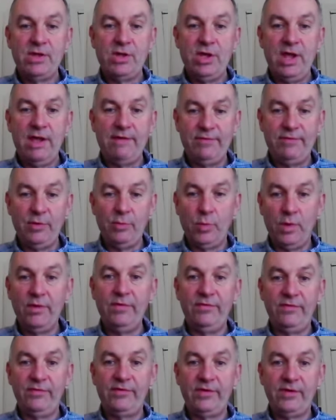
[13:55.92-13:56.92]
If you
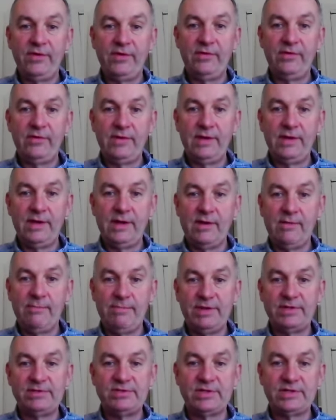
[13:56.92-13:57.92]
want to,
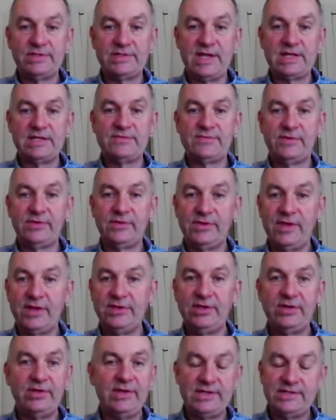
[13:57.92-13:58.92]
be successful, then
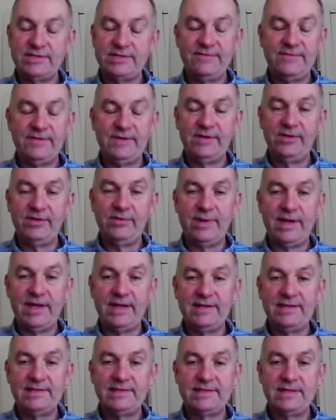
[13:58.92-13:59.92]
you need to fill your
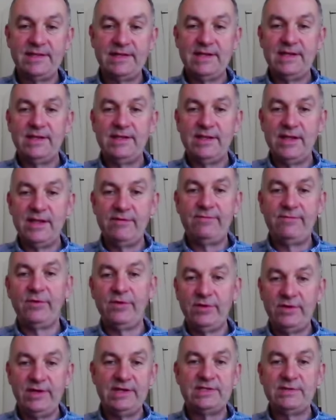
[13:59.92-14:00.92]
beds. Therefore,
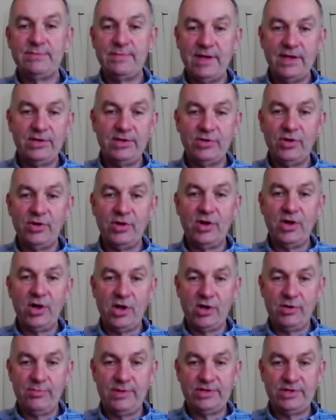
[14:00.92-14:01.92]
you need to make your
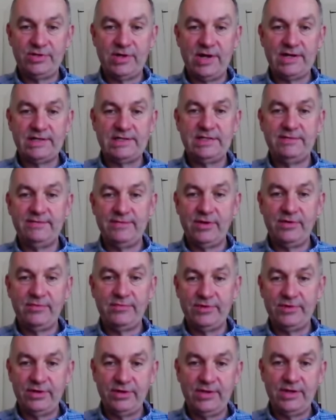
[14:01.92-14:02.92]
home attractive
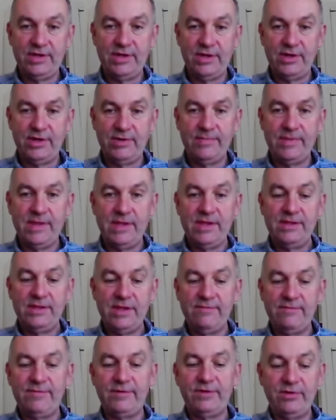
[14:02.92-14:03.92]
over another home.
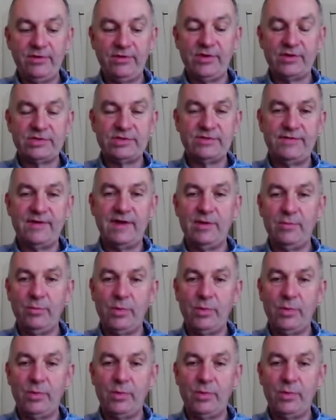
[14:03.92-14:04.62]
Therefore, you've got to find